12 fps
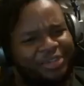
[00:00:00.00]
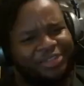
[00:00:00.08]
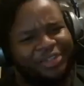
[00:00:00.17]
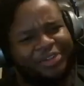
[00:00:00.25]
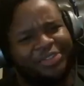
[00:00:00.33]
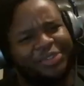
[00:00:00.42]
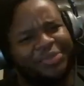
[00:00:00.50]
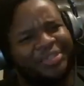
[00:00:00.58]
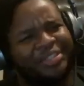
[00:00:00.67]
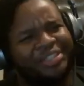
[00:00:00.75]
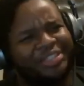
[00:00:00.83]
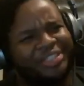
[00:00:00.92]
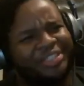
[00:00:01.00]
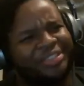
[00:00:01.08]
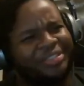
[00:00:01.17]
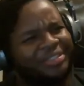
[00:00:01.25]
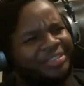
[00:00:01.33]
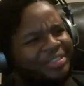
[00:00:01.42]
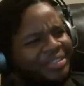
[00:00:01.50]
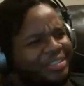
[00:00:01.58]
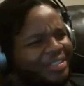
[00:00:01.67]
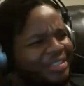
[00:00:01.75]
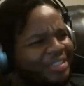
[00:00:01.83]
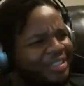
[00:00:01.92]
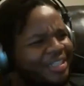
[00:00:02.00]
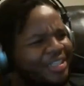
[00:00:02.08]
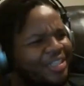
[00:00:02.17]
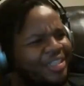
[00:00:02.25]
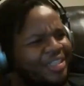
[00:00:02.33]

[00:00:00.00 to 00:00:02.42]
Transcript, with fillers: starts doing this shit? No, they don't